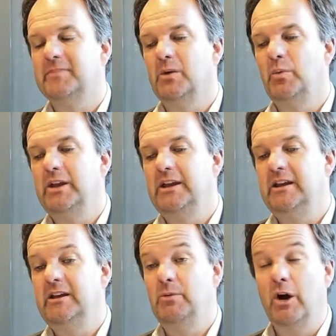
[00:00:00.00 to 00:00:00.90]

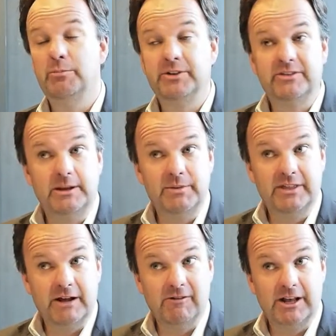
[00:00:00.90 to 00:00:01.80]
we hope to deepen
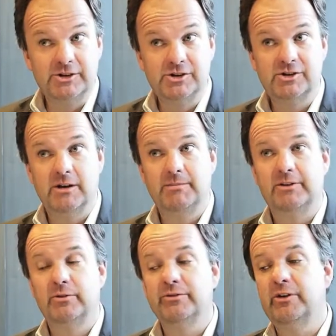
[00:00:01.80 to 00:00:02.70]
that relationship.
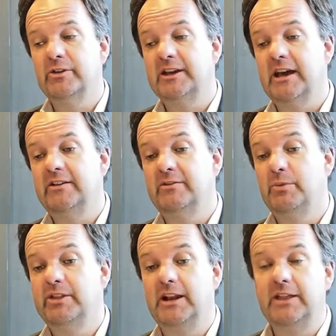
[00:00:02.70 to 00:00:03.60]
It's also the case
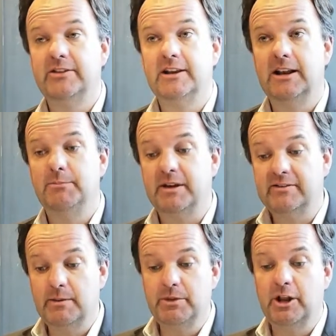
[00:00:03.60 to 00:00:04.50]
with the London Olympics.
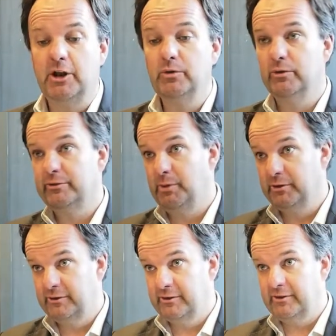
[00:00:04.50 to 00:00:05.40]
Some of the local
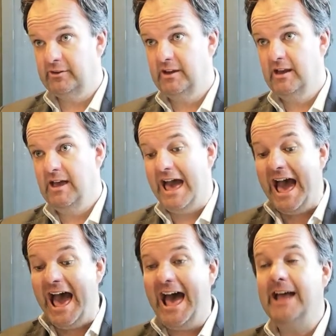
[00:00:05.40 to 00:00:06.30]
sponsors
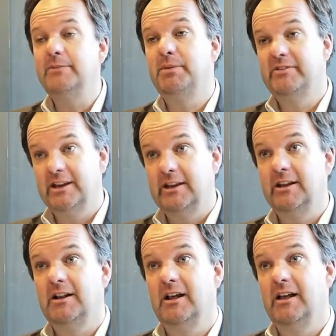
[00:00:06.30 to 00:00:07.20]
had
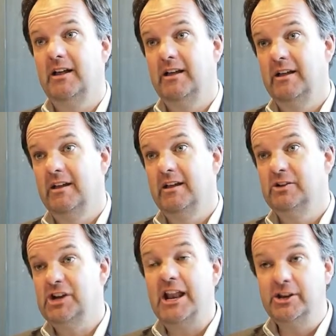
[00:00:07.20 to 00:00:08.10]
particular
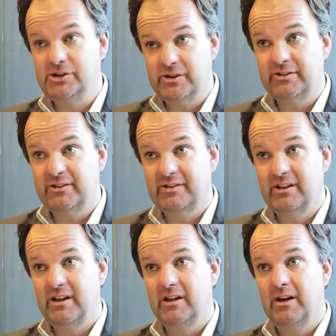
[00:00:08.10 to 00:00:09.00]
challenges
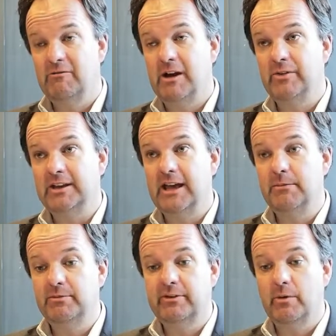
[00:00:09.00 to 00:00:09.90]
around the
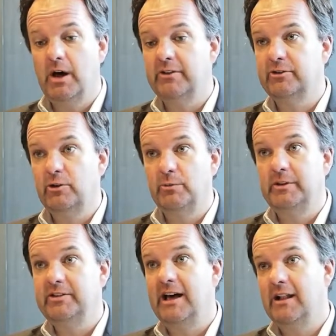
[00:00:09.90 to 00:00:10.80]
Games. So
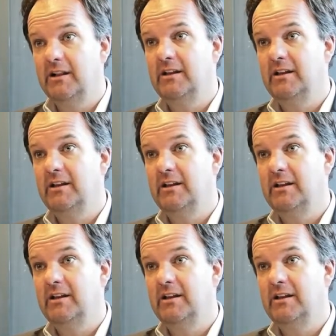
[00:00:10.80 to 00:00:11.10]
ArcelorMittal,